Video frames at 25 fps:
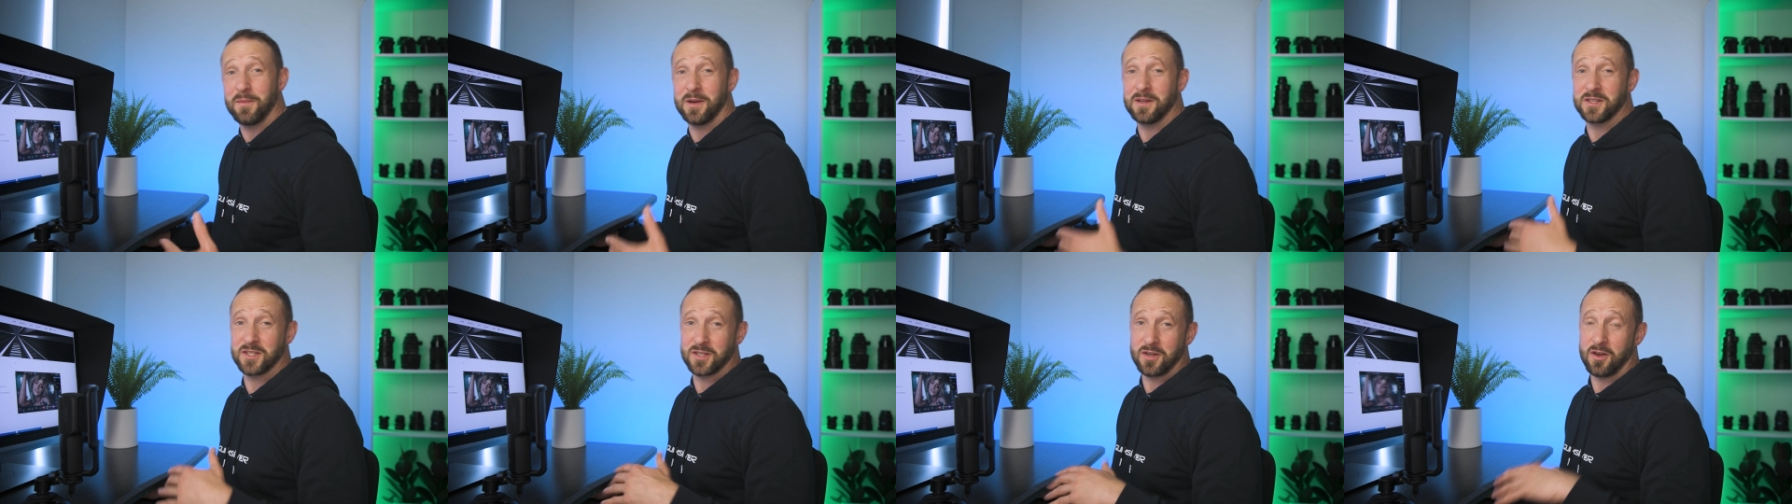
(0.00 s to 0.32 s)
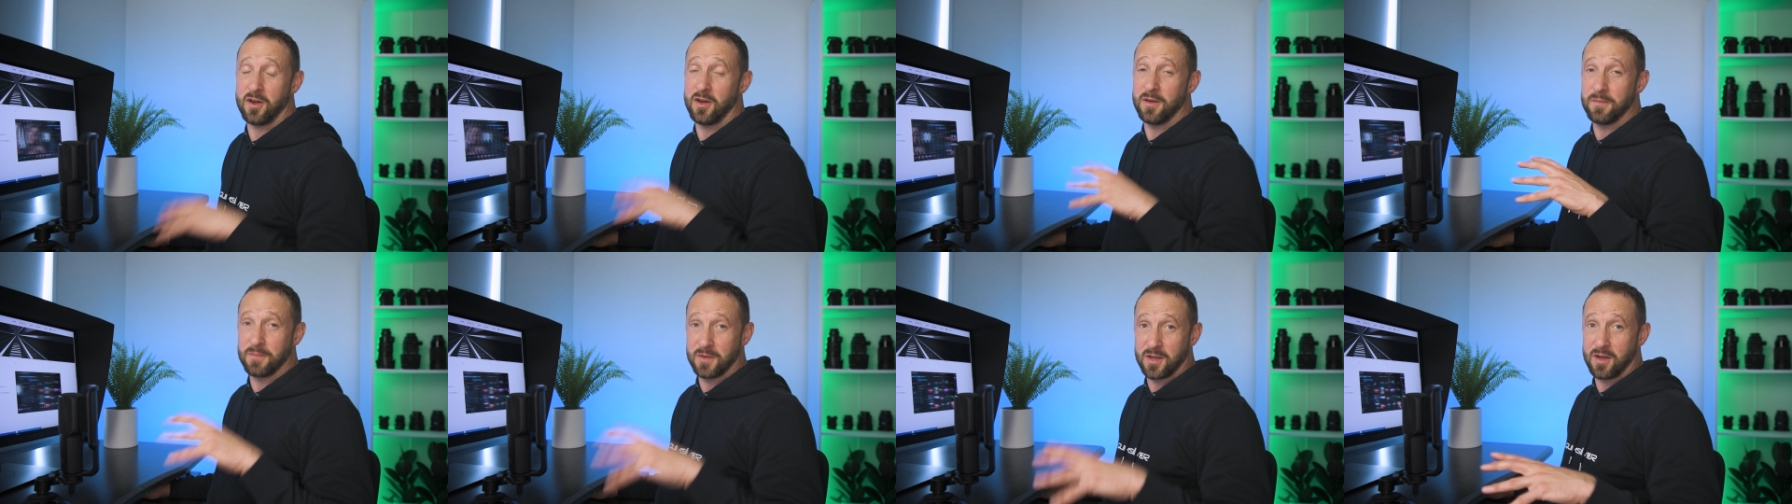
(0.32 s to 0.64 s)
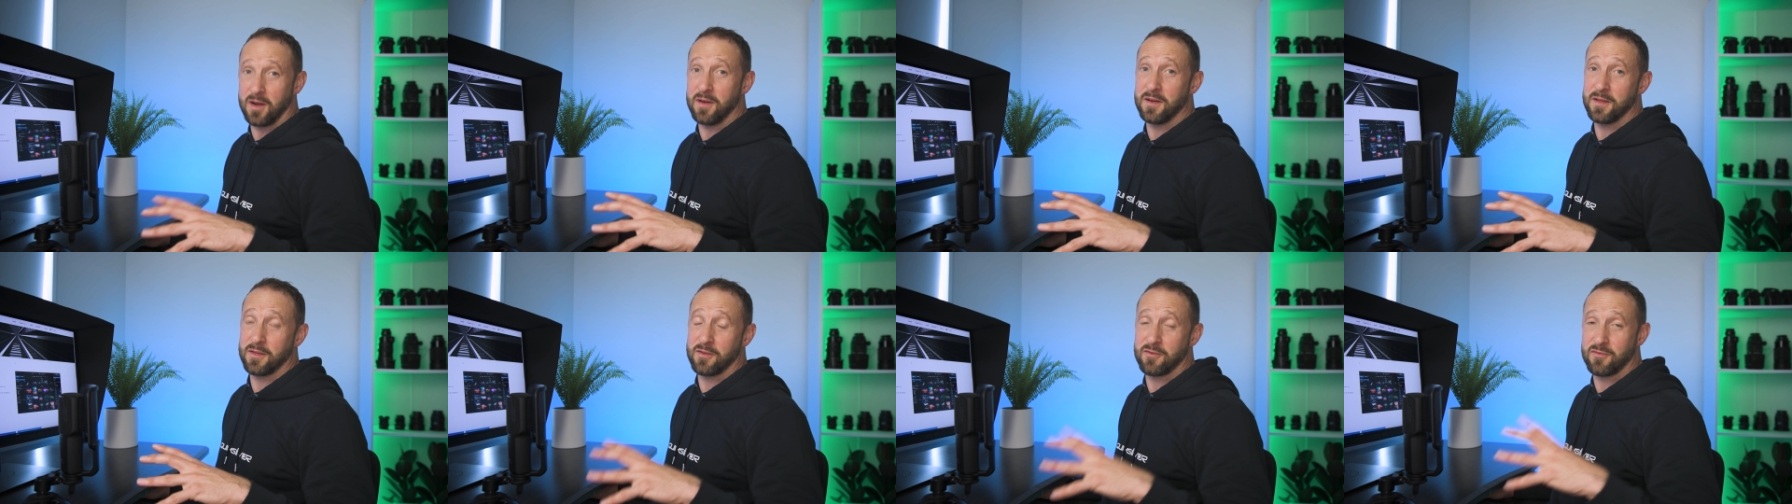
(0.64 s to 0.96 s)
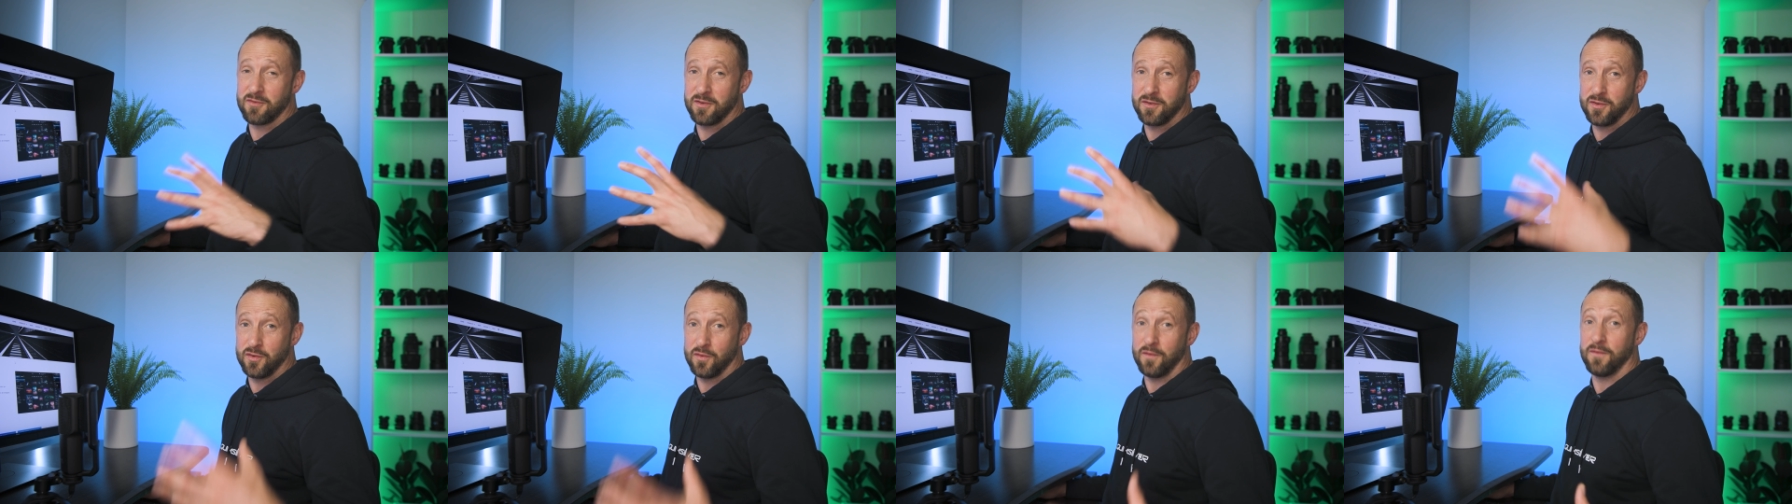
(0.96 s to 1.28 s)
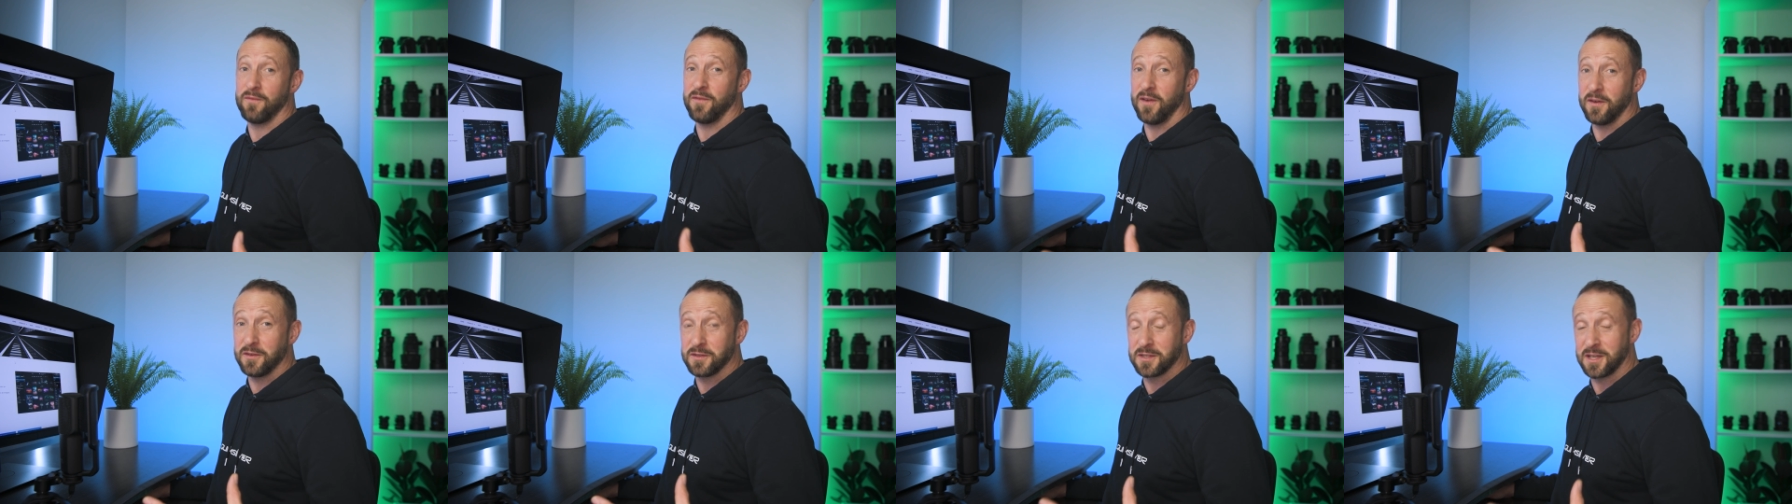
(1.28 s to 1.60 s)
much time going through your
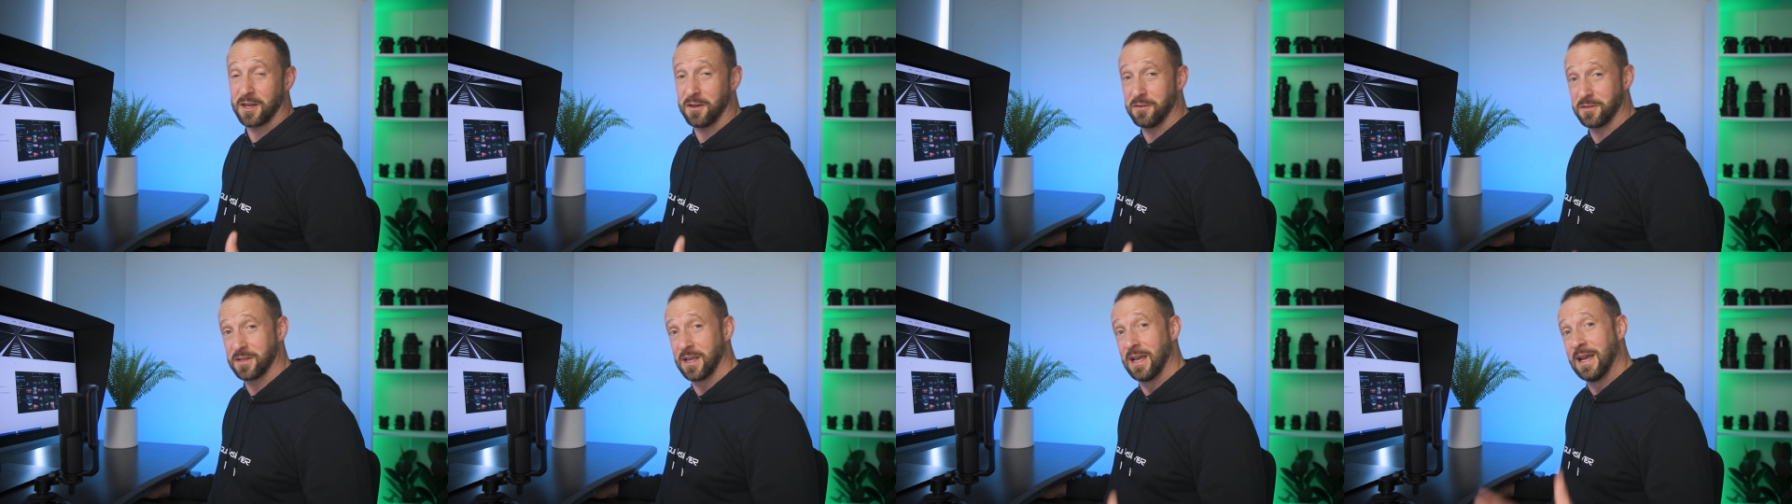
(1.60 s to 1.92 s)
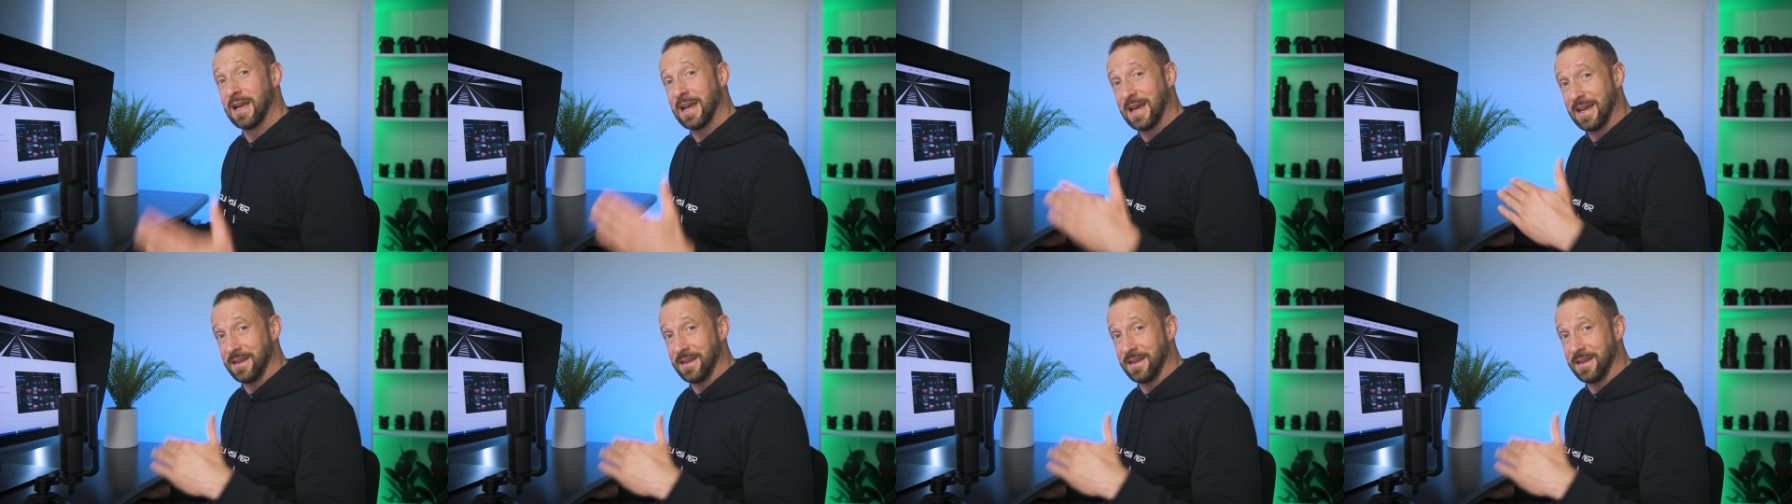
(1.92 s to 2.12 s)
photos